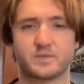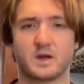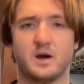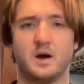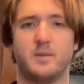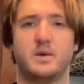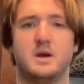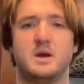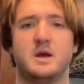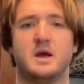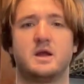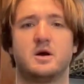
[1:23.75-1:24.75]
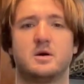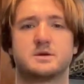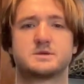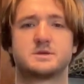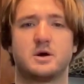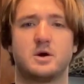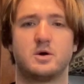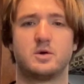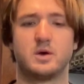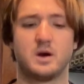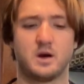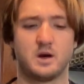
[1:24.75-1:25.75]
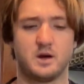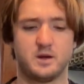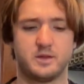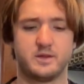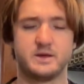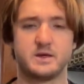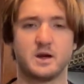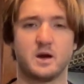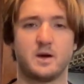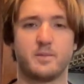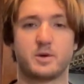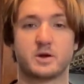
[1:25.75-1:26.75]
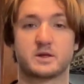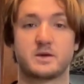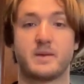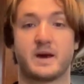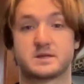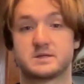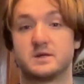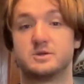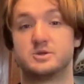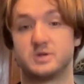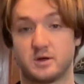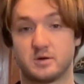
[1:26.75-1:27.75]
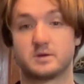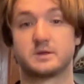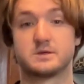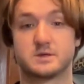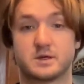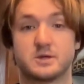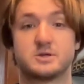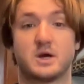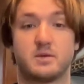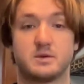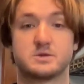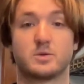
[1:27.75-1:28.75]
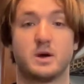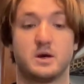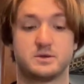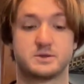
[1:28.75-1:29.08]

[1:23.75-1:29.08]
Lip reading: And also the Berkley Max Set in general does a good job as well.